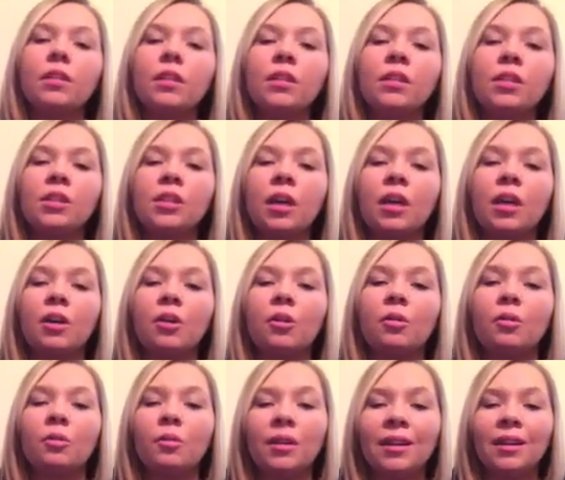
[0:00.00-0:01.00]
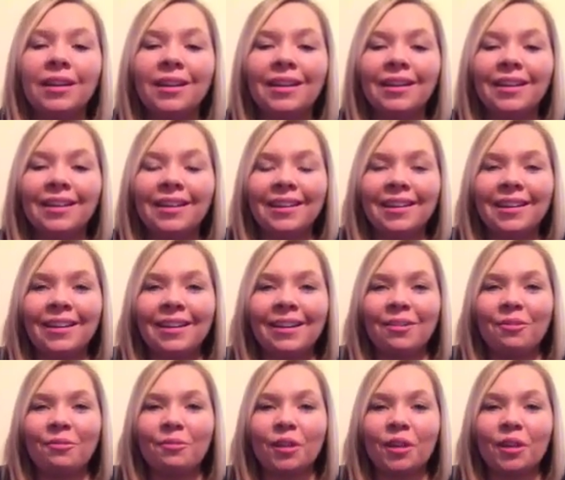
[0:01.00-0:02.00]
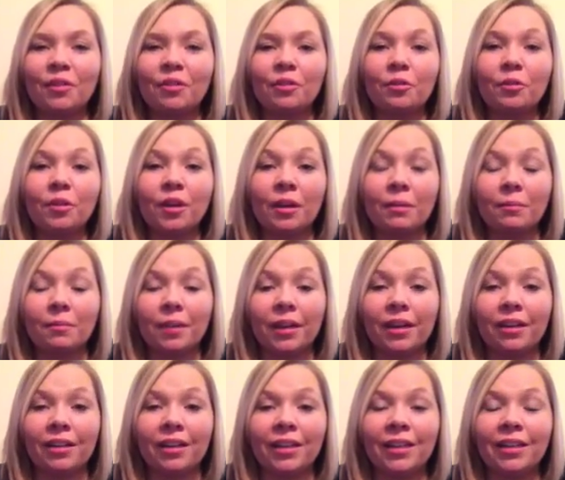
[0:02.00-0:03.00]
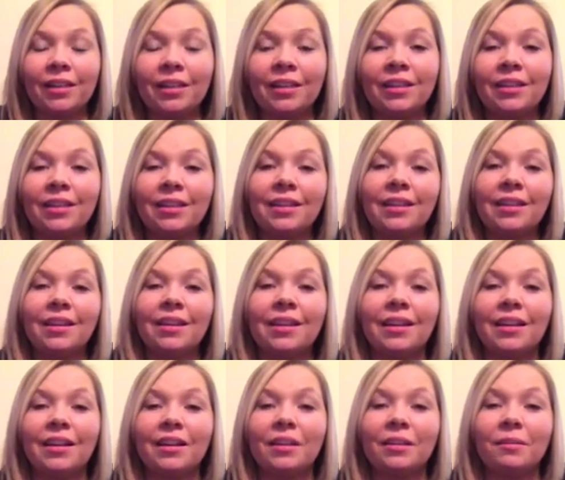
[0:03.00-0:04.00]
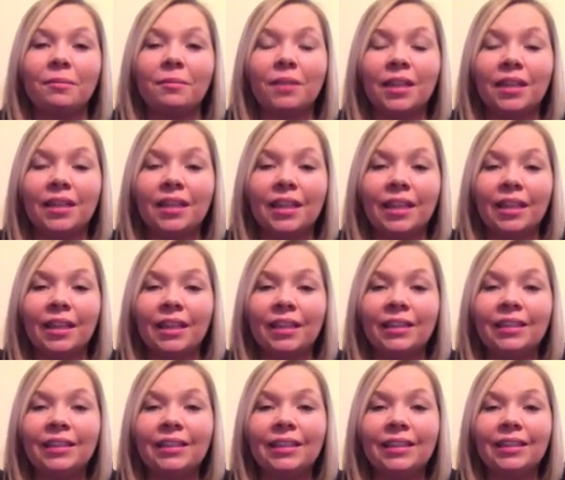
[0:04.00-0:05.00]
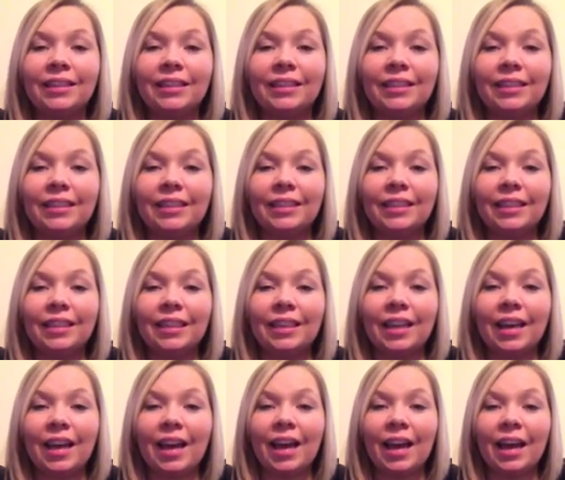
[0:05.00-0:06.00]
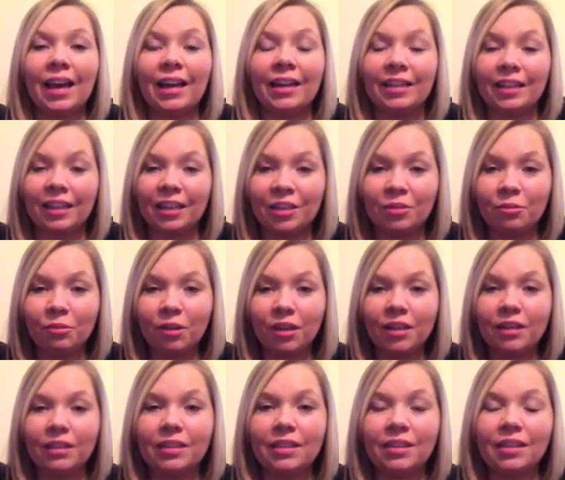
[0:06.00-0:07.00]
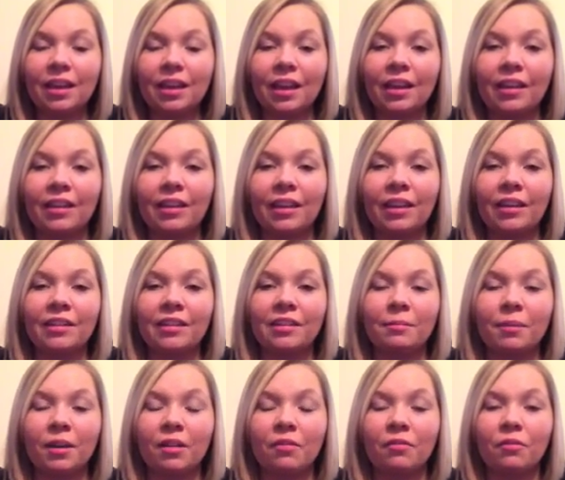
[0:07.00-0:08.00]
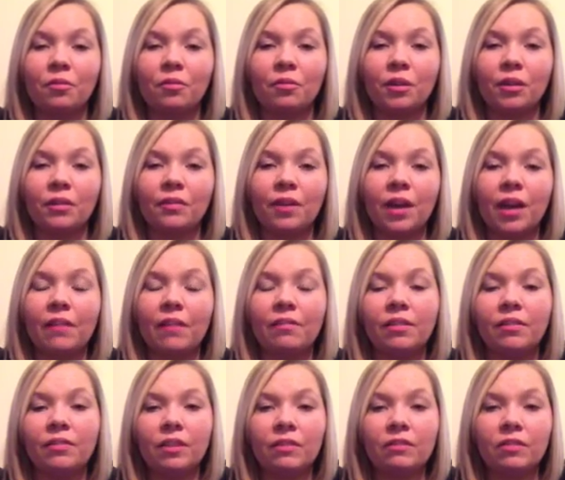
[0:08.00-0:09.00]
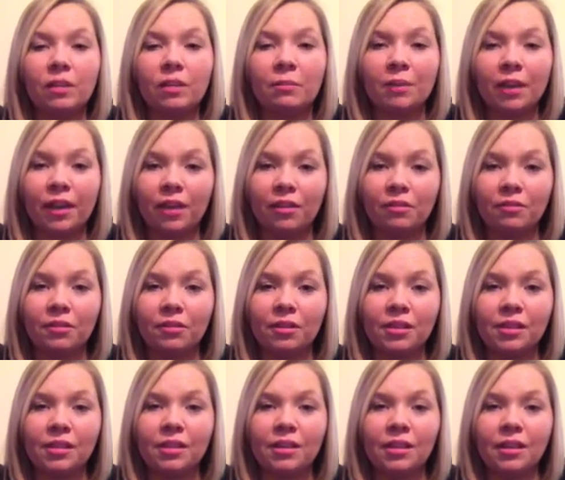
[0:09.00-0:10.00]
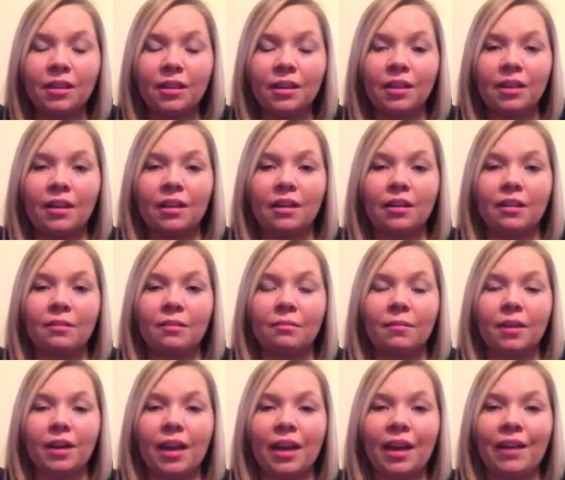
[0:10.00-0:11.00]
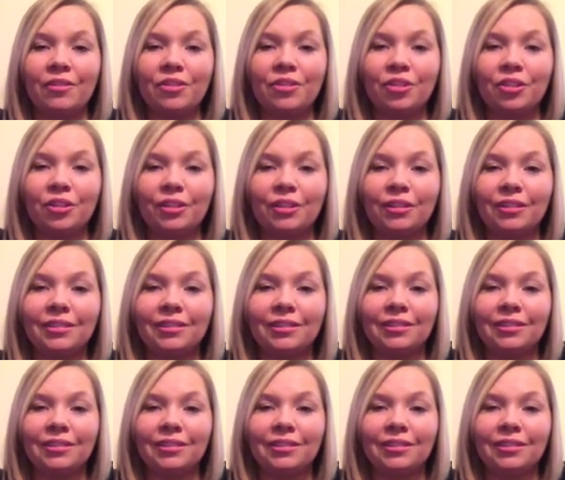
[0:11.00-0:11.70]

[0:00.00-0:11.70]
So whenever we got married, again, I gained weight. I gained about 45 to 50 pounds after